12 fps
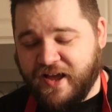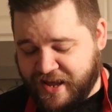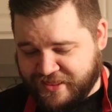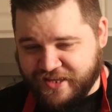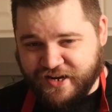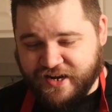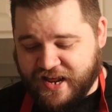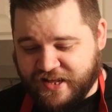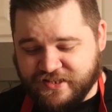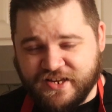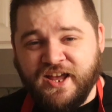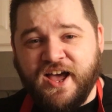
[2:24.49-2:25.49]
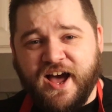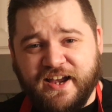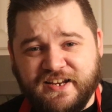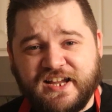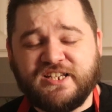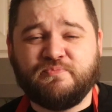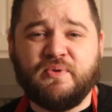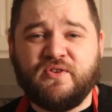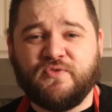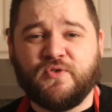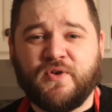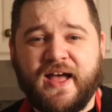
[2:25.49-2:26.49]
I think it adds a nice bit
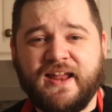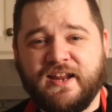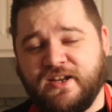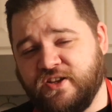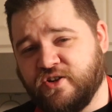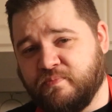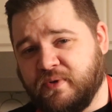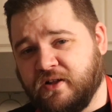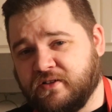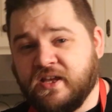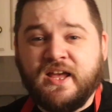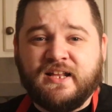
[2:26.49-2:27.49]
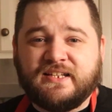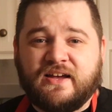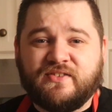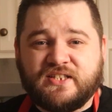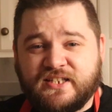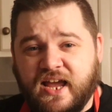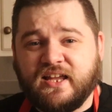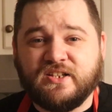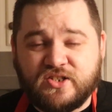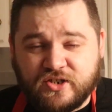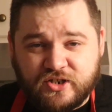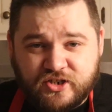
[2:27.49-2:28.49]
of variety to your build to have a
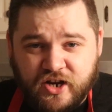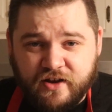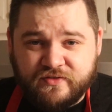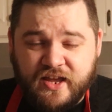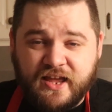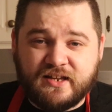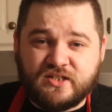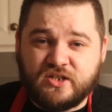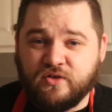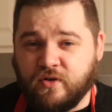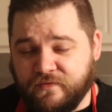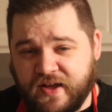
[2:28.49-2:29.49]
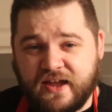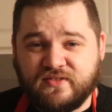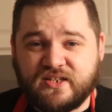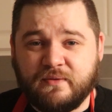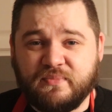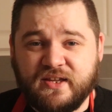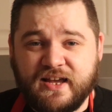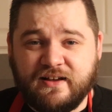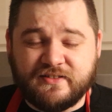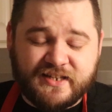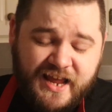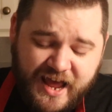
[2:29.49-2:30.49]
second search off Teus to revive something
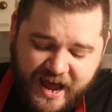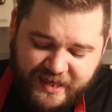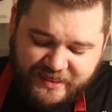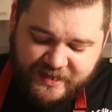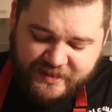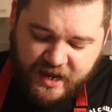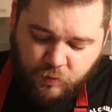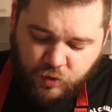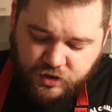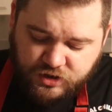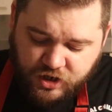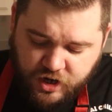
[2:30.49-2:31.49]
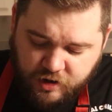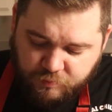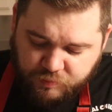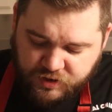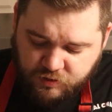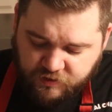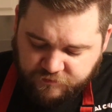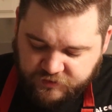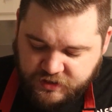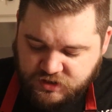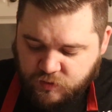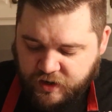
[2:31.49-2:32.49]
else. I think that works
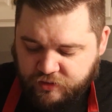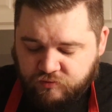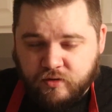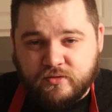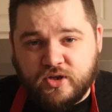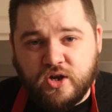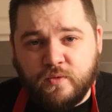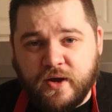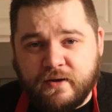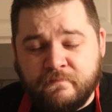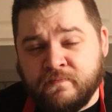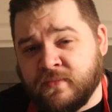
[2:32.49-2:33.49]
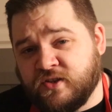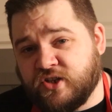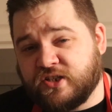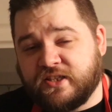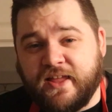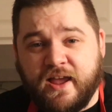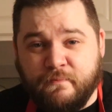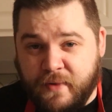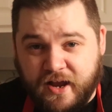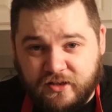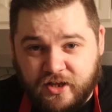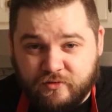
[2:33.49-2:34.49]
beautifully, so I throw two in just like
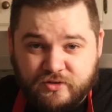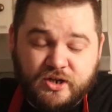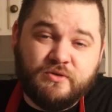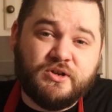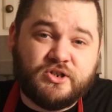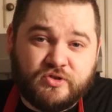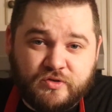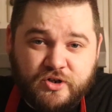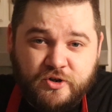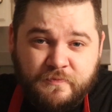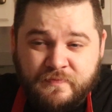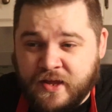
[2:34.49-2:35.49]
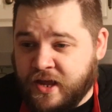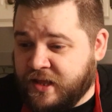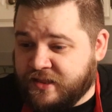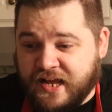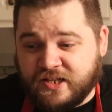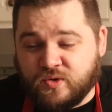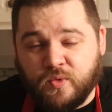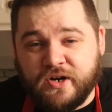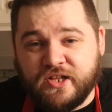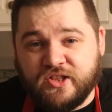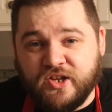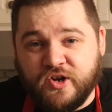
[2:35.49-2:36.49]
Megalo. Two to true, that's
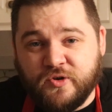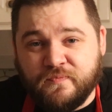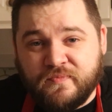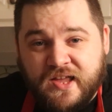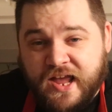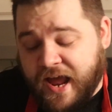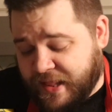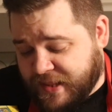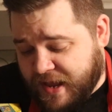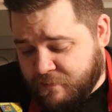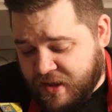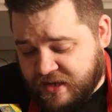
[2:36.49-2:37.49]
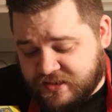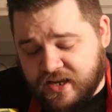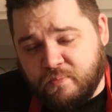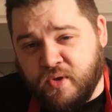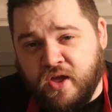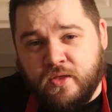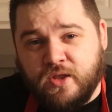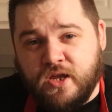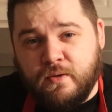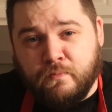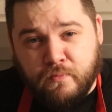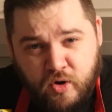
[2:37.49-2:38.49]
what it do. And that makes up
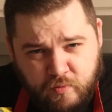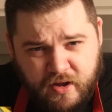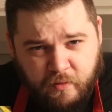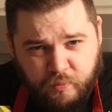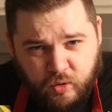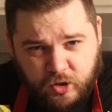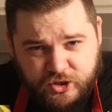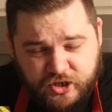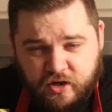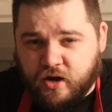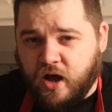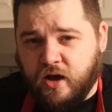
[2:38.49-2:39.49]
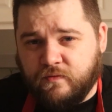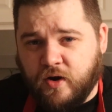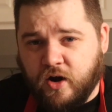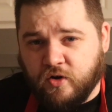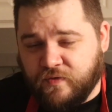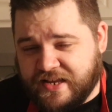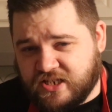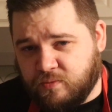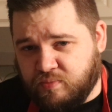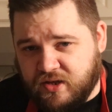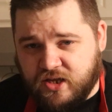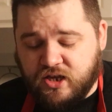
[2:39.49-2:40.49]
the Mermail portion of our
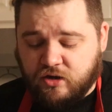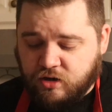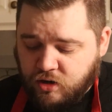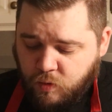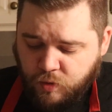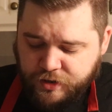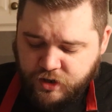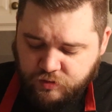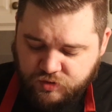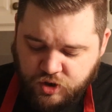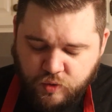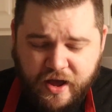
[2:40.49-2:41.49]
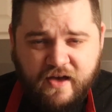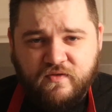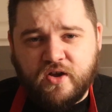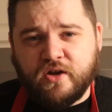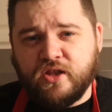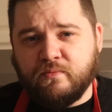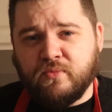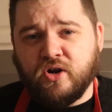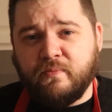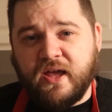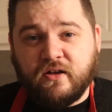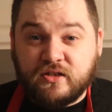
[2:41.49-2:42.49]
recipe here. You don't want to go too heavy on the
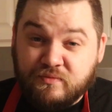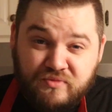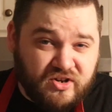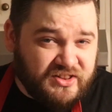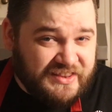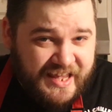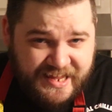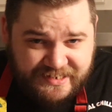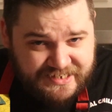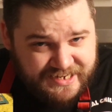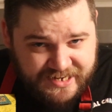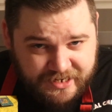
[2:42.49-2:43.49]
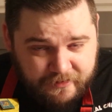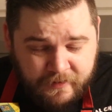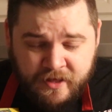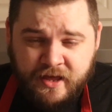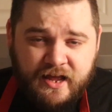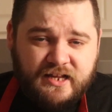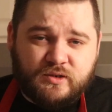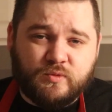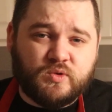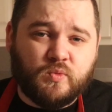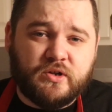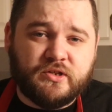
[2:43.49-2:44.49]
Mermail. It's Merlantian, as it
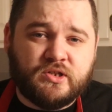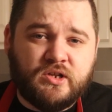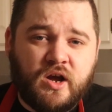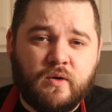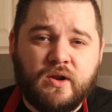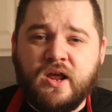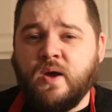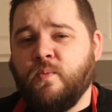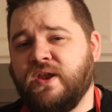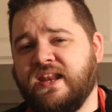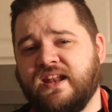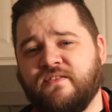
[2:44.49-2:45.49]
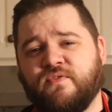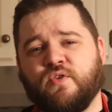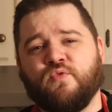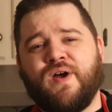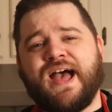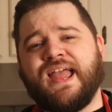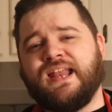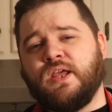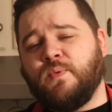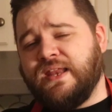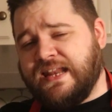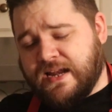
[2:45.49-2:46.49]
was once known. We need a variety.
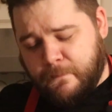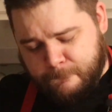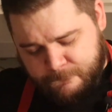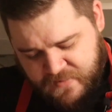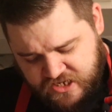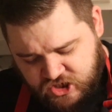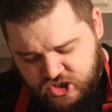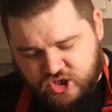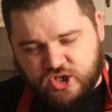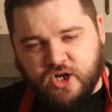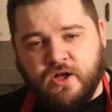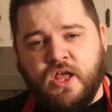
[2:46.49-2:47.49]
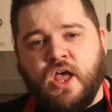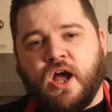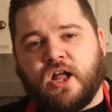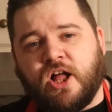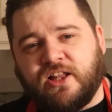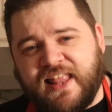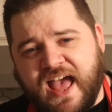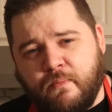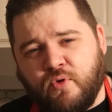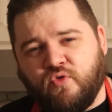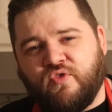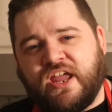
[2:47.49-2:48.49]
We need a mixture, a
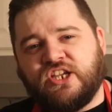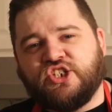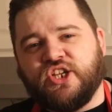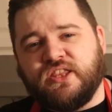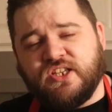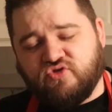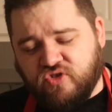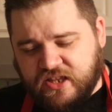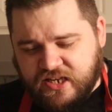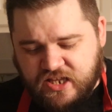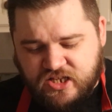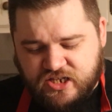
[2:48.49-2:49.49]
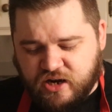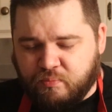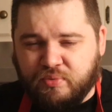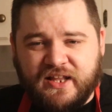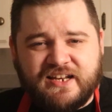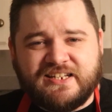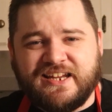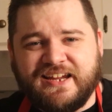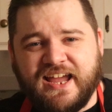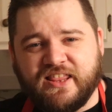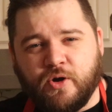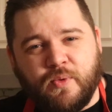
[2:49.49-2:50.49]
collaboration. This really needs to blend
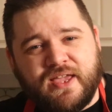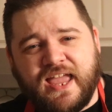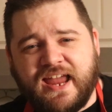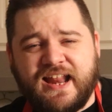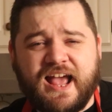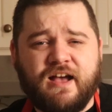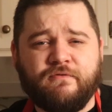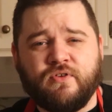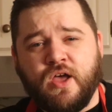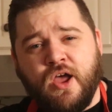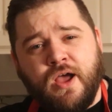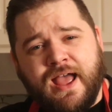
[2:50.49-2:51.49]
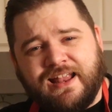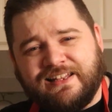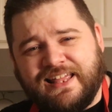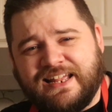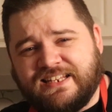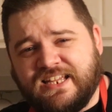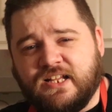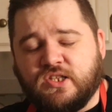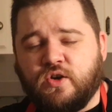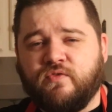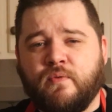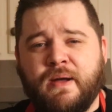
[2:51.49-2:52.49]
together. We can't have
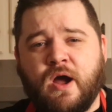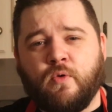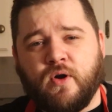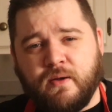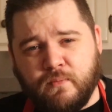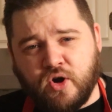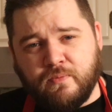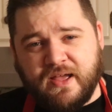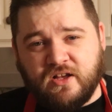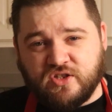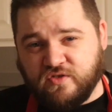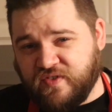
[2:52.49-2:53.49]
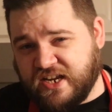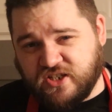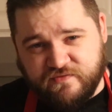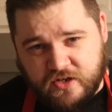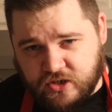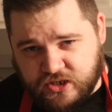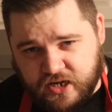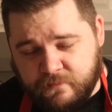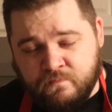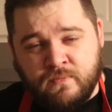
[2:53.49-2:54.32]
Atlanteans overpowering Mermails or vice versa.